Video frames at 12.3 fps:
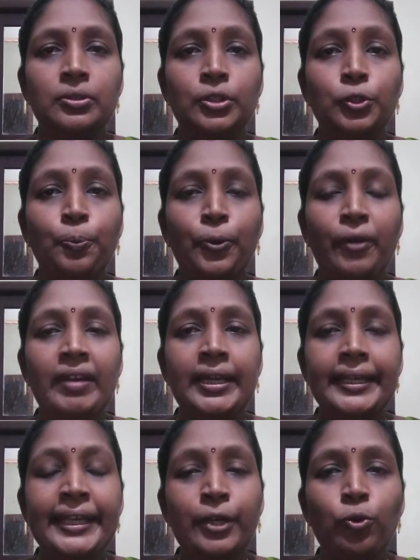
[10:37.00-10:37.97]
to
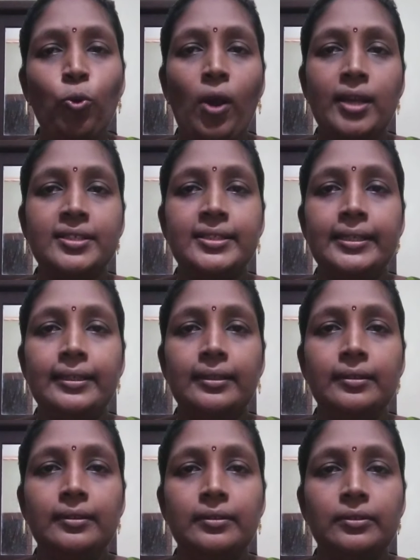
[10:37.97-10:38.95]
provide equality
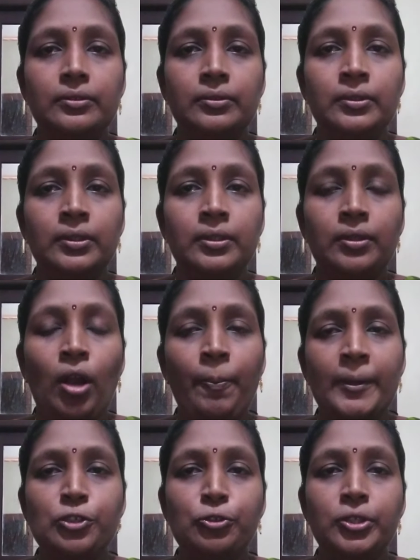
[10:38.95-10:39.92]

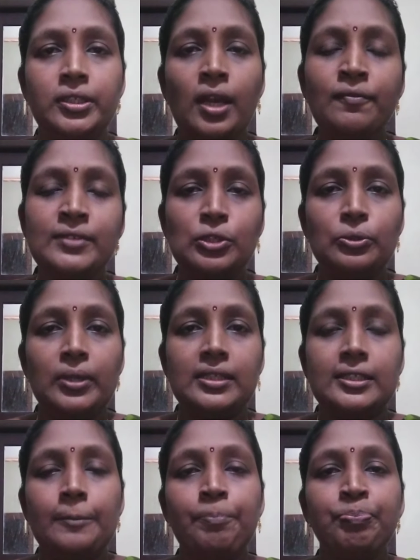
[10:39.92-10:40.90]
opportunity of
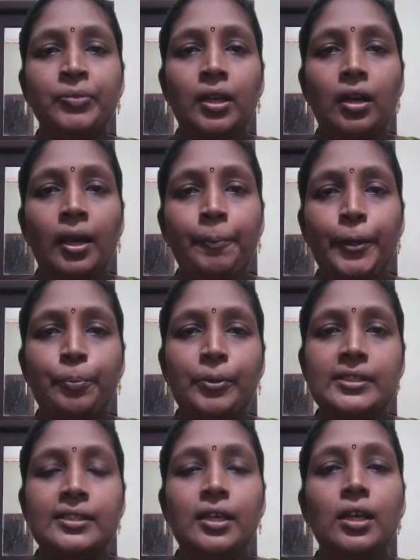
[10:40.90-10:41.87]
students or
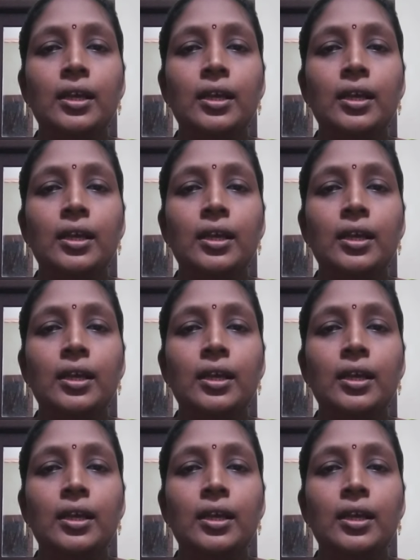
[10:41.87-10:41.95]
peoples.